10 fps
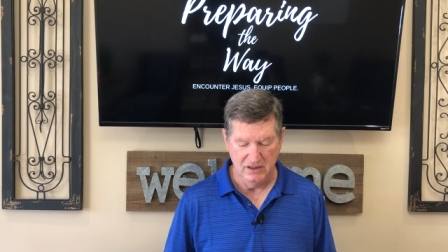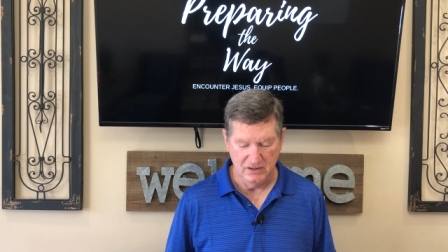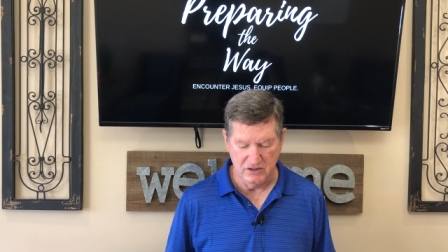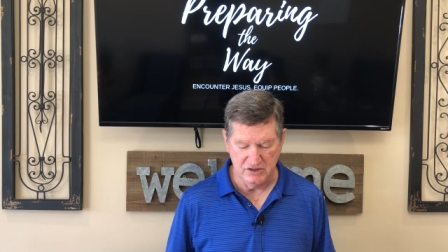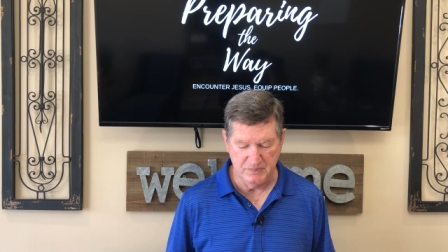
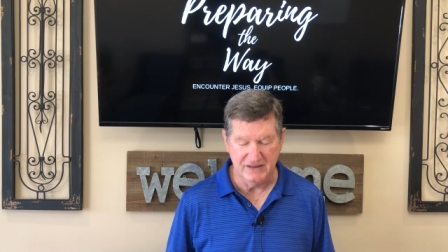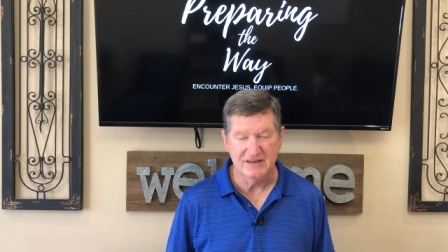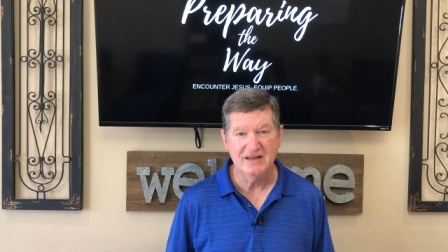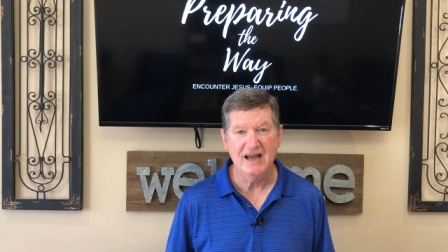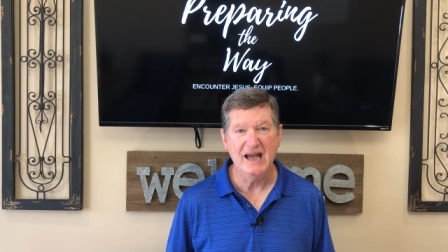You spend
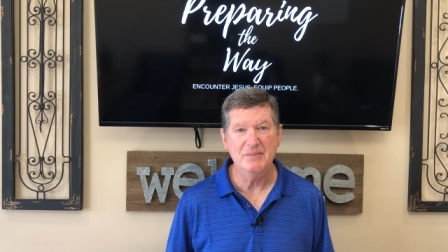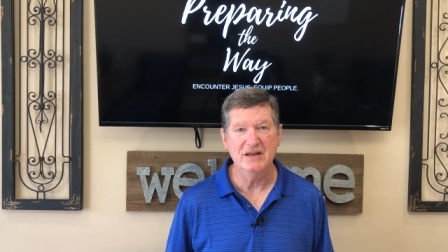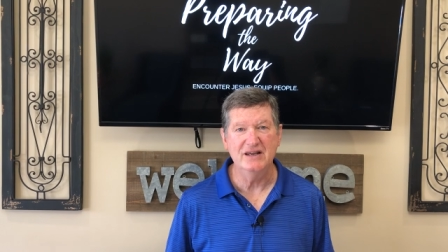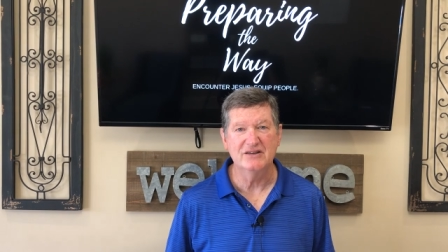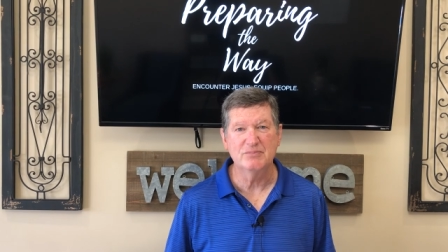time
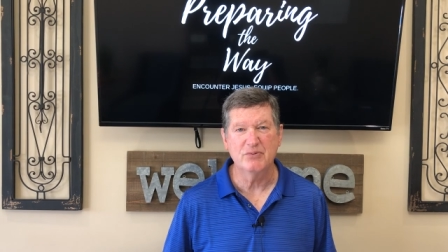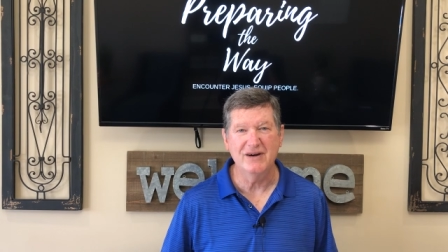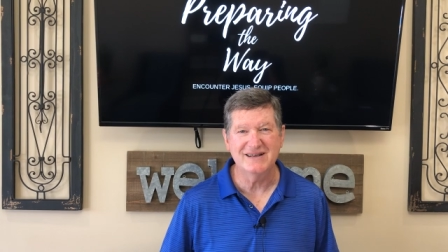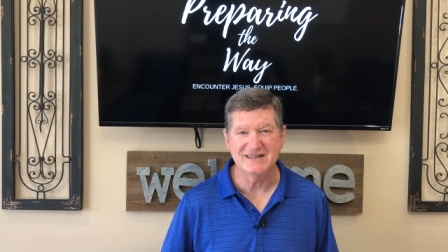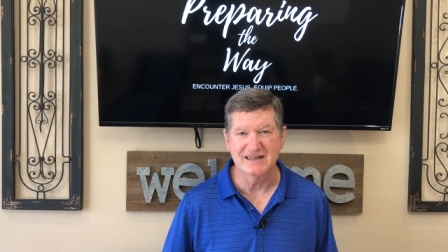in His
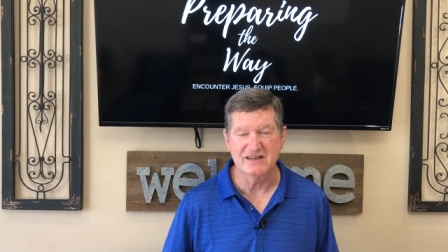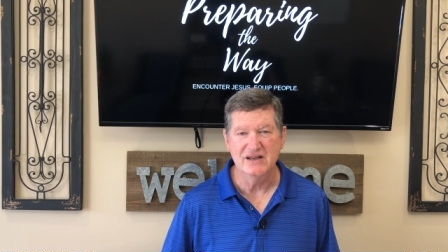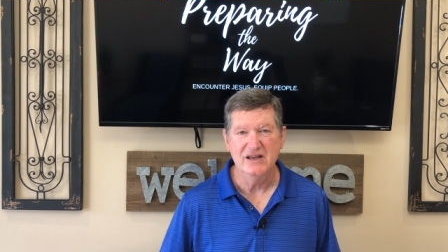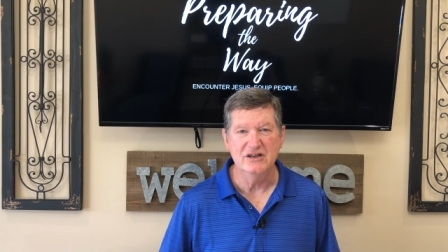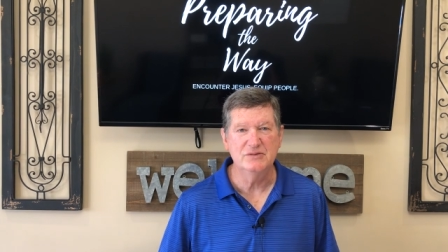presence.
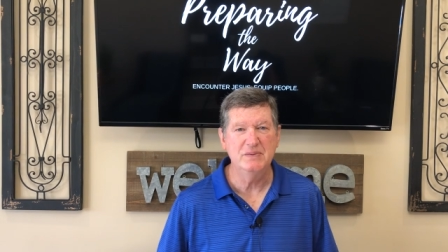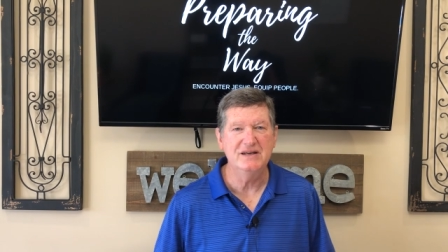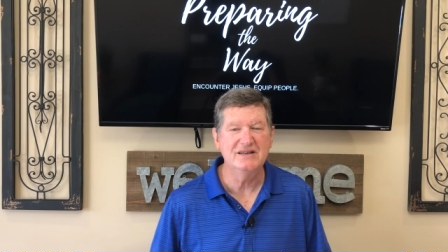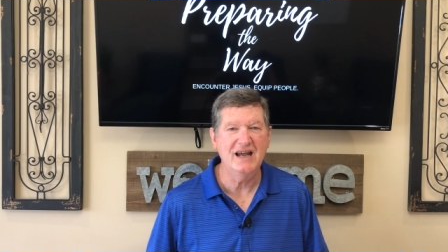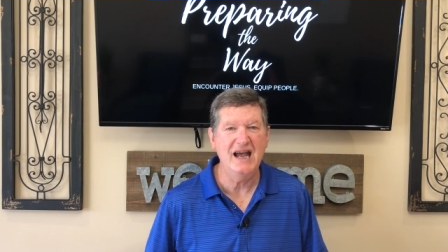You
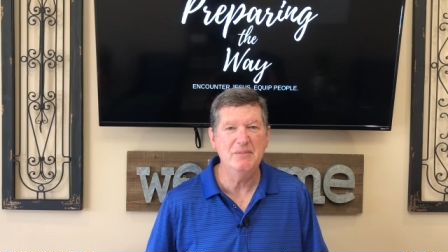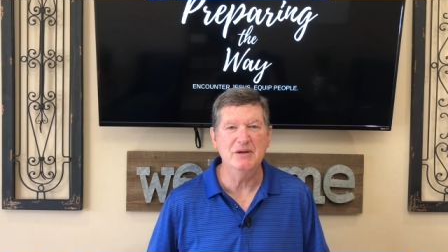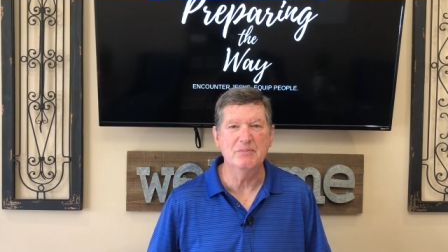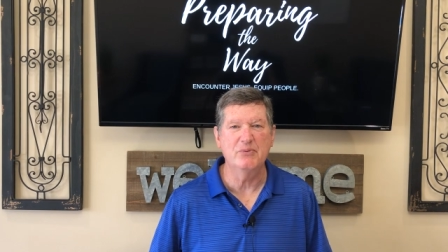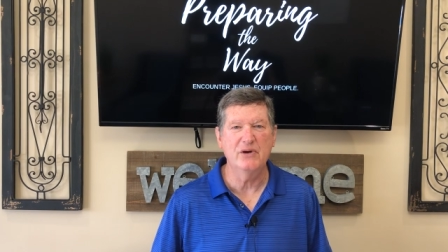spend time
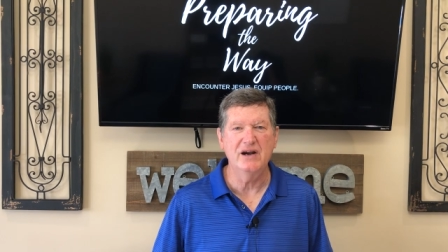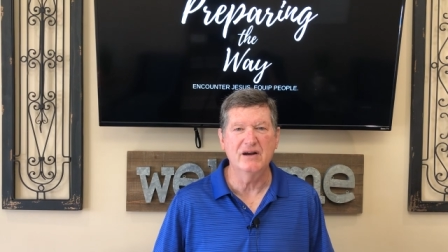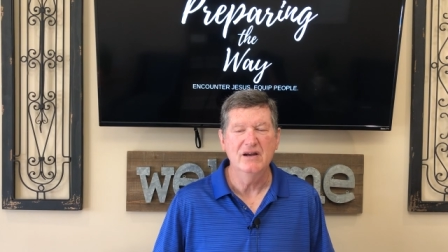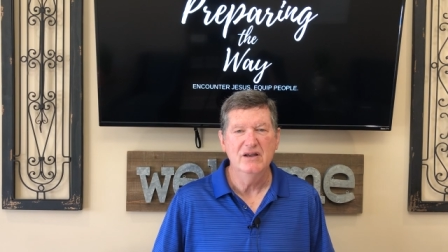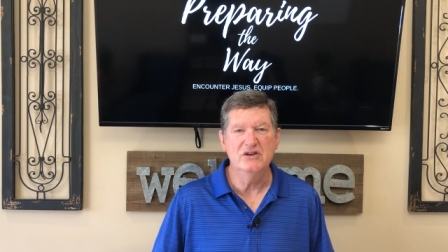in
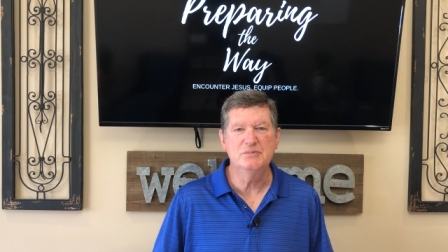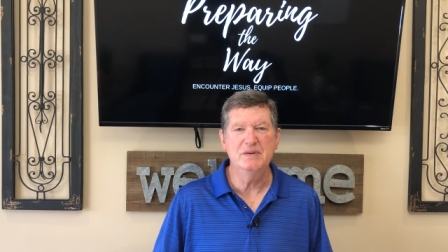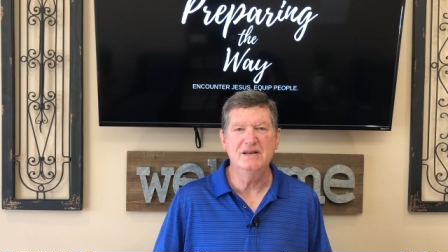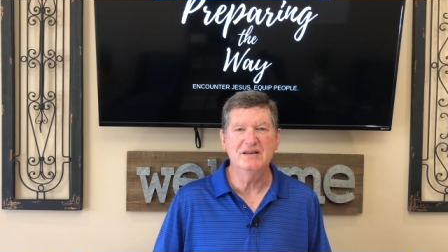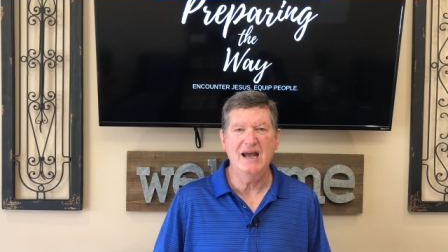prayer. You
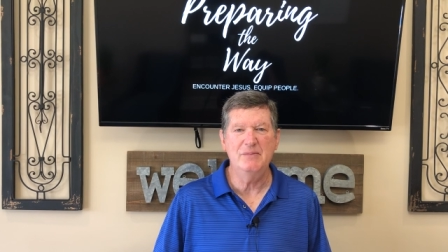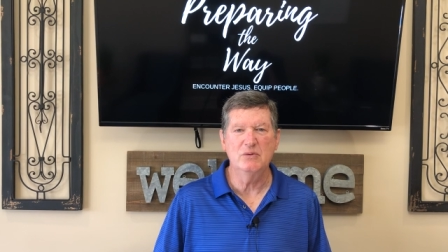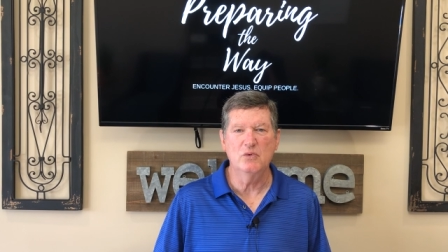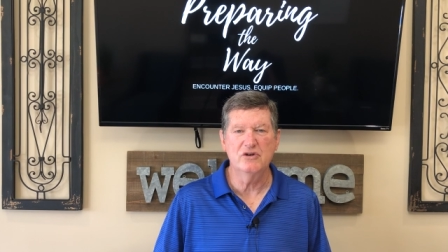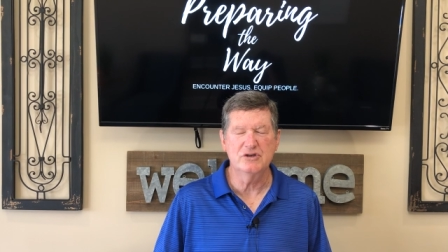spend time
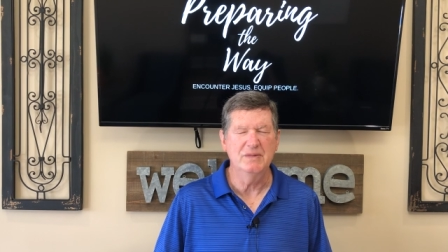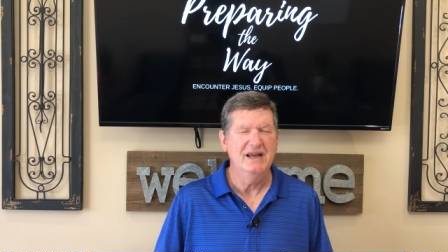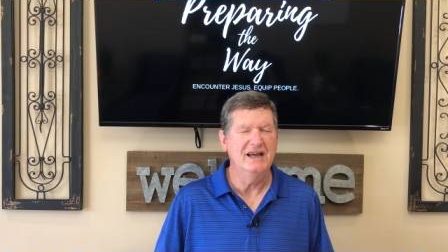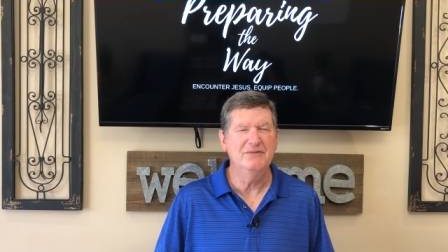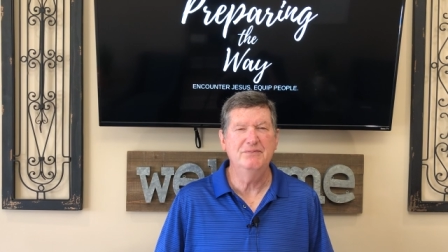in worship.
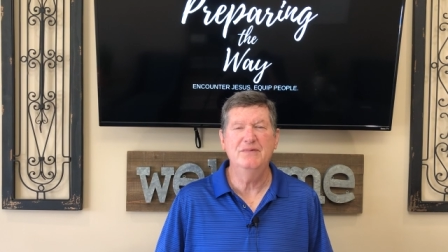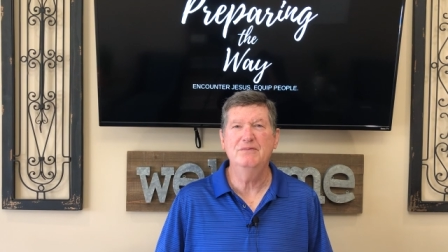And